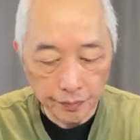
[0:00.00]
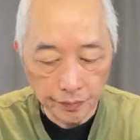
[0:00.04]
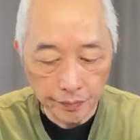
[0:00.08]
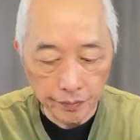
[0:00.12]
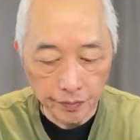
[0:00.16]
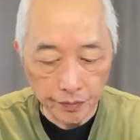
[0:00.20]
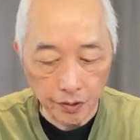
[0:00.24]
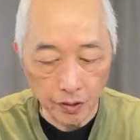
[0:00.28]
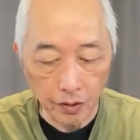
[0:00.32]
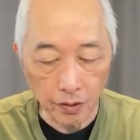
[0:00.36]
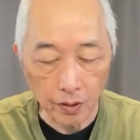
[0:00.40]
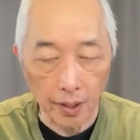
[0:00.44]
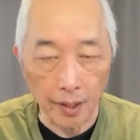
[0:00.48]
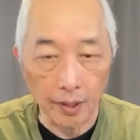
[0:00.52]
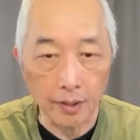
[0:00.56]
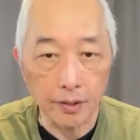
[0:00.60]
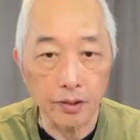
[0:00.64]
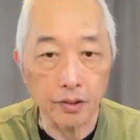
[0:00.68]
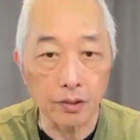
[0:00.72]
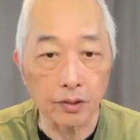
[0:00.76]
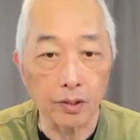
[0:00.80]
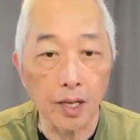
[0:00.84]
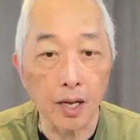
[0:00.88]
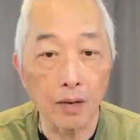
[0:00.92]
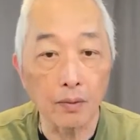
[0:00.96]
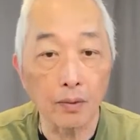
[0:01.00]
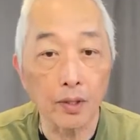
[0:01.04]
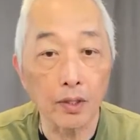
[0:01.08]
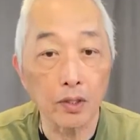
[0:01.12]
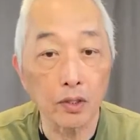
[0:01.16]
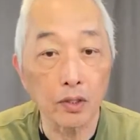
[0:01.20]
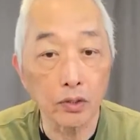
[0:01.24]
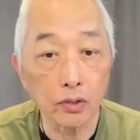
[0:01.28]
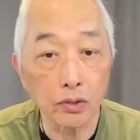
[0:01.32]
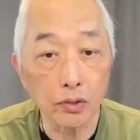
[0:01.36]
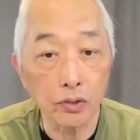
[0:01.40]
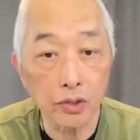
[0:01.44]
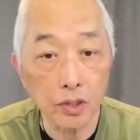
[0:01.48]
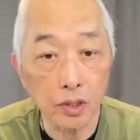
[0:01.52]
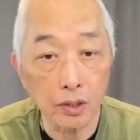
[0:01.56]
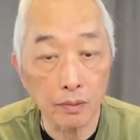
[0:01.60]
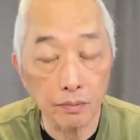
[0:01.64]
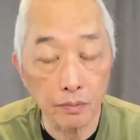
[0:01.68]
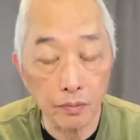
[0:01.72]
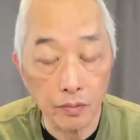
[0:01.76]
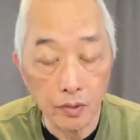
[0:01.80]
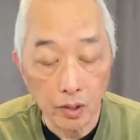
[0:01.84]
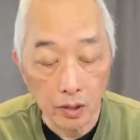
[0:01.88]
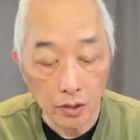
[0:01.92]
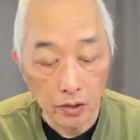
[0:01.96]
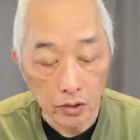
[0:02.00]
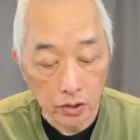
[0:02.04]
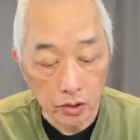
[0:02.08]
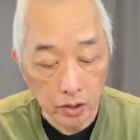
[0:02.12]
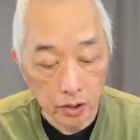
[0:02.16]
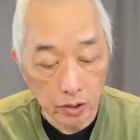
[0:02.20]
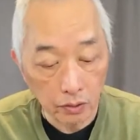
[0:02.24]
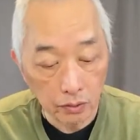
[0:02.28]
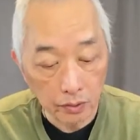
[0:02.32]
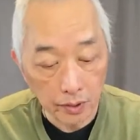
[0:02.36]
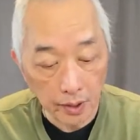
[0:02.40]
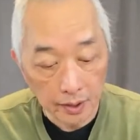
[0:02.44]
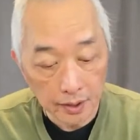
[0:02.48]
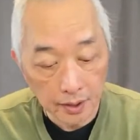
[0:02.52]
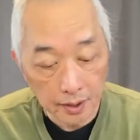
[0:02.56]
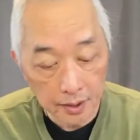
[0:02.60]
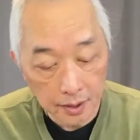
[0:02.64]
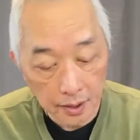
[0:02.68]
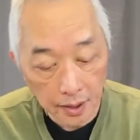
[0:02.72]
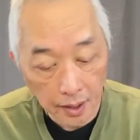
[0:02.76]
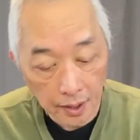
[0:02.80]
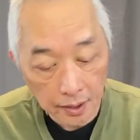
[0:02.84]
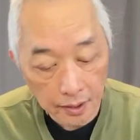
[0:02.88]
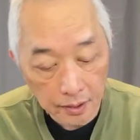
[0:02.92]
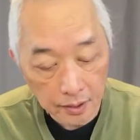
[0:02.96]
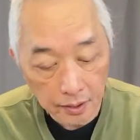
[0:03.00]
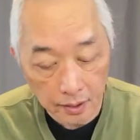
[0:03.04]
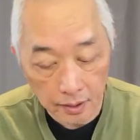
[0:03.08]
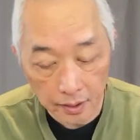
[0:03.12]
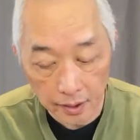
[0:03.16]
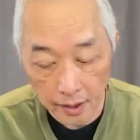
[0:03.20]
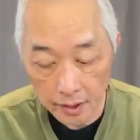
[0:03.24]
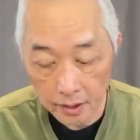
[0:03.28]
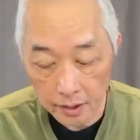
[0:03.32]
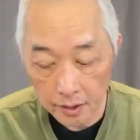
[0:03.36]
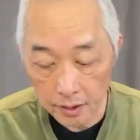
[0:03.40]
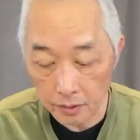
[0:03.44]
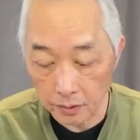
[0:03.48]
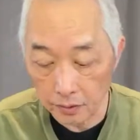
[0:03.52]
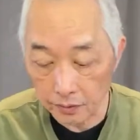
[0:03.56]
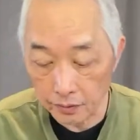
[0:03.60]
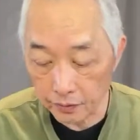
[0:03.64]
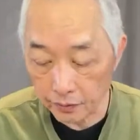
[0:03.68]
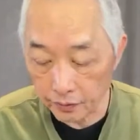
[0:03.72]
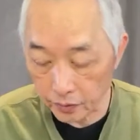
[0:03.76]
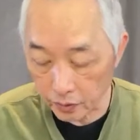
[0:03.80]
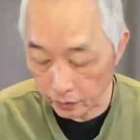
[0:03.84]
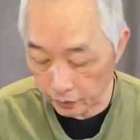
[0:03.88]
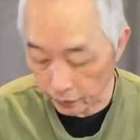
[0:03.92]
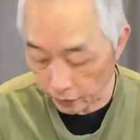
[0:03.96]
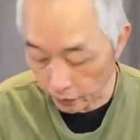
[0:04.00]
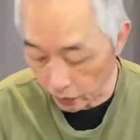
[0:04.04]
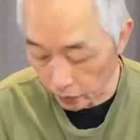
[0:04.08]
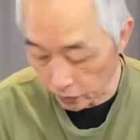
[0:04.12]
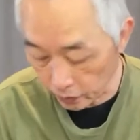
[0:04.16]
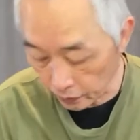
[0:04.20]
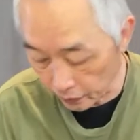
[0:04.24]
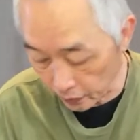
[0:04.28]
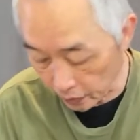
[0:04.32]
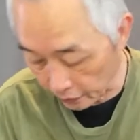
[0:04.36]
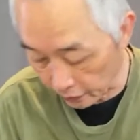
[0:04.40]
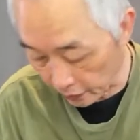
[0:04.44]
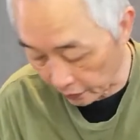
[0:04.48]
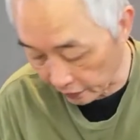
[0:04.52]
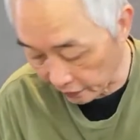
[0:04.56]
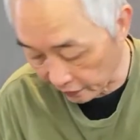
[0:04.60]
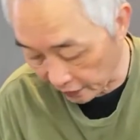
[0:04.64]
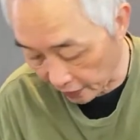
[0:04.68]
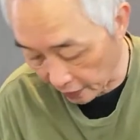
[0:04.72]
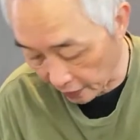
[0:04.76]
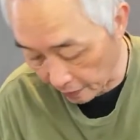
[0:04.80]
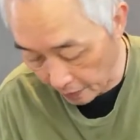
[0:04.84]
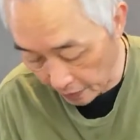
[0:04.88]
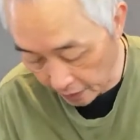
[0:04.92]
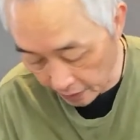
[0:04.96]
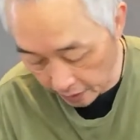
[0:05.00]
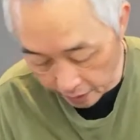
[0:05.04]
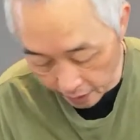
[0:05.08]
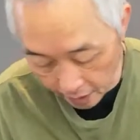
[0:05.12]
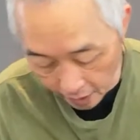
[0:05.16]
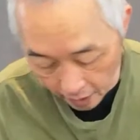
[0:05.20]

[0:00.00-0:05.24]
All right, so now we're going to do some Qigong exercise. The first one is very famous.